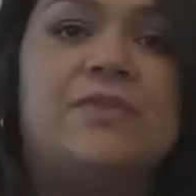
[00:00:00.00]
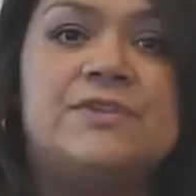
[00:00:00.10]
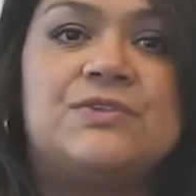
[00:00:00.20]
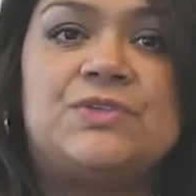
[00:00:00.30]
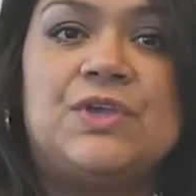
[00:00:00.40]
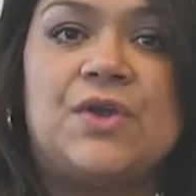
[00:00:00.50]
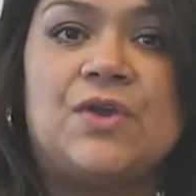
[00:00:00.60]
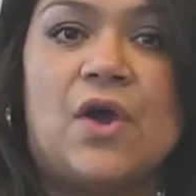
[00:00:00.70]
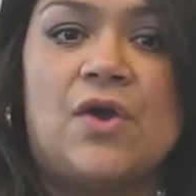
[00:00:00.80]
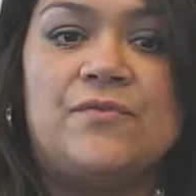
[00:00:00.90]
this
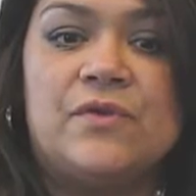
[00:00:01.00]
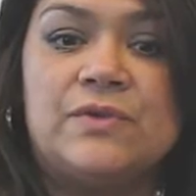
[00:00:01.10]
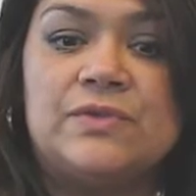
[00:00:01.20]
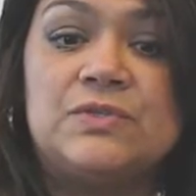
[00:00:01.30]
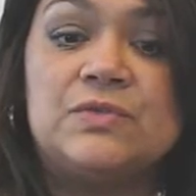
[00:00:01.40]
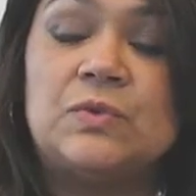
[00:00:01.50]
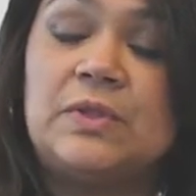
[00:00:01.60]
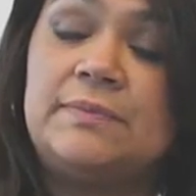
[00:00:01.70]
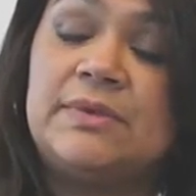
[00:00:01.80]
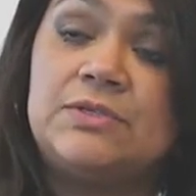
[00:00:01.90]
year, our focus has
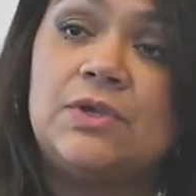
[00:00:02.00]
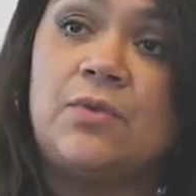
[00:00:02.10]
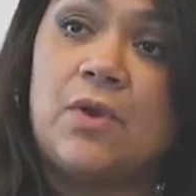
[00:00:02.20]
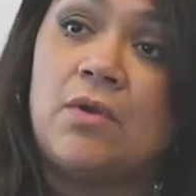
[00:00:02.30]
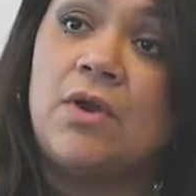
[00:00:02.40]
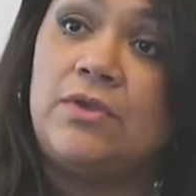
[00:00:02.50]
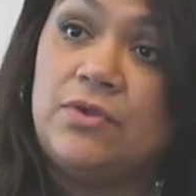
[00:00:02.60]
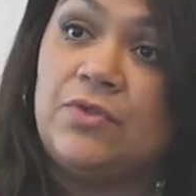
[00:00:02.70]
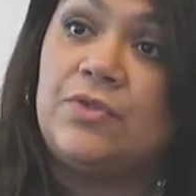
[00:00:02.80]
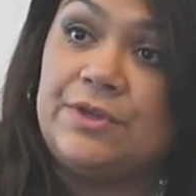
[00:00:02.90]
really been to grow our
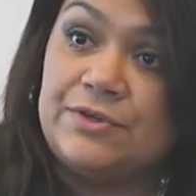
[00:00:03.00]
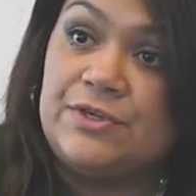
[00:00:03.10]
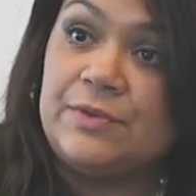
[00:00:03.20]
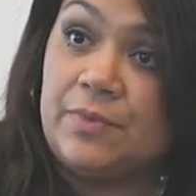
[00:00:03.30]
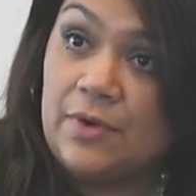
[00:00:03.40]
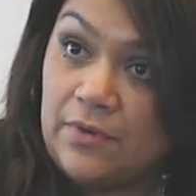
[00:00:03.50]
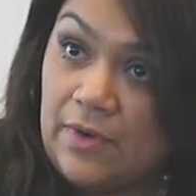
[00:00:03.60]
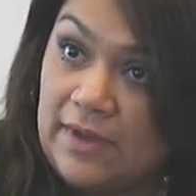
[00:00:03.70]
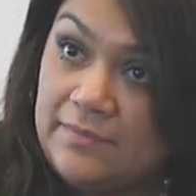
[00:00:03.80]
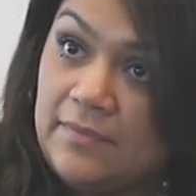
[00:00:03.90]
youth leadership
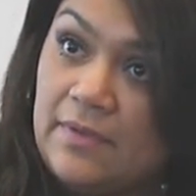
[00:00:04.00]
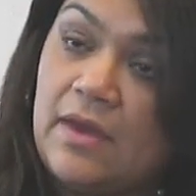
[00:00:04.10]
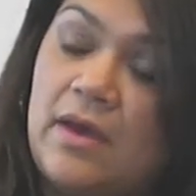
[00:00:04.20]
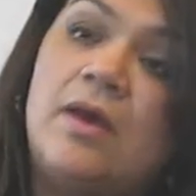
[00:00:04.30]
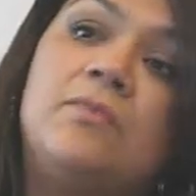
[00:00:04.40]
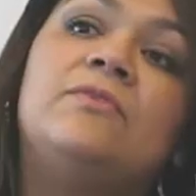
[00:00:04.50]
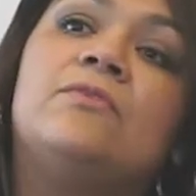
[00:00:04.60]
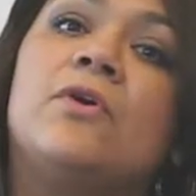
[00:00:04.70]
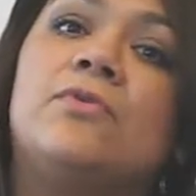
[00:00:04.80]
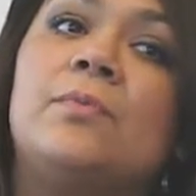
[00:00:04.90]
program.
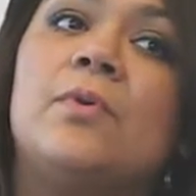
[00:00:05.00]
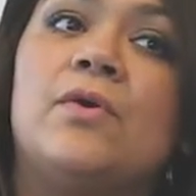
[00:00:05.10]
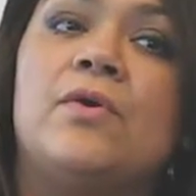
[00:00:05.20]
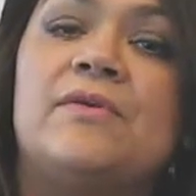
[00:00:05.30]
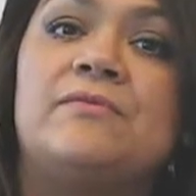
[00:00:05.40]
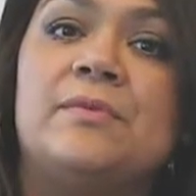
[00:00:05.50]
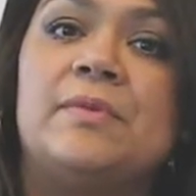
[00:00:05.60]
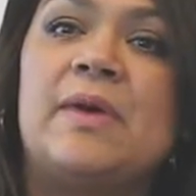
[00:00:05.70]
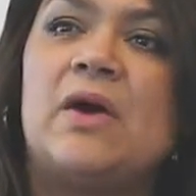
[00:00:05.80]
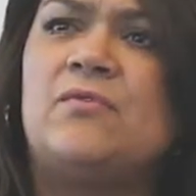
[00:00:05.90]
We've grown the program from
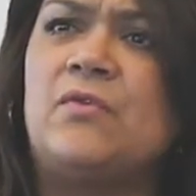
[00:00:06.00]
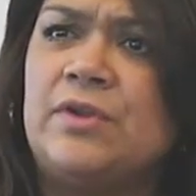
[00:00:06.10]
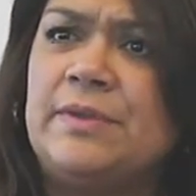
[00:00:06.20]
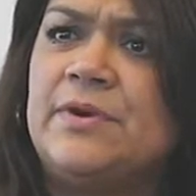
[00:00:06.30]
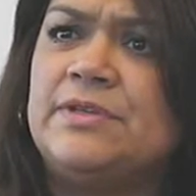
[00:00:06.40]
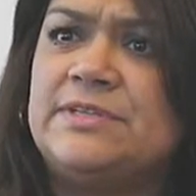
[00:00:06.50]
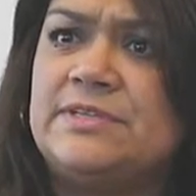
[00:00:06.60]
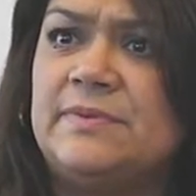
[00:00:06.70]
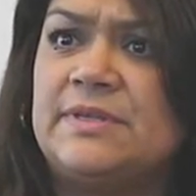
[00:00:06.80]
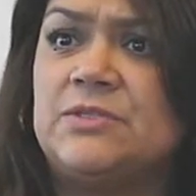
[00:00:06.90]
about 40
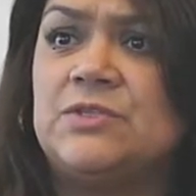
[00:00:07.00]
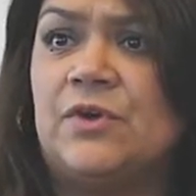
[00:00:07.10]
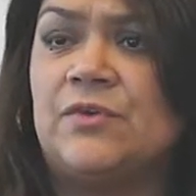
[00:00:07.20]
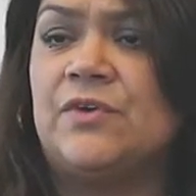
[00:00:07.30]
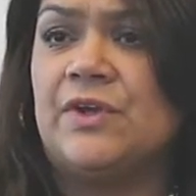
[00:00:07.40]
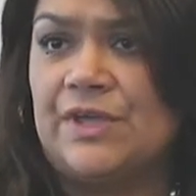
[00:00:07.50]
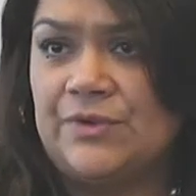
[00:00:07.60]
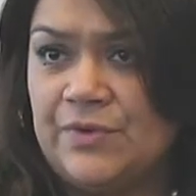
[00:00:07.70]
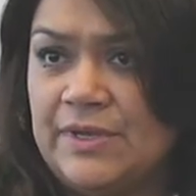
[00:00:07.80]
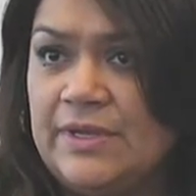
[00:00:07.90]
participants to over
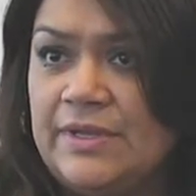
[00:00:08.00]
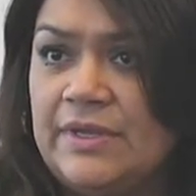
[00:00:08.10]
100.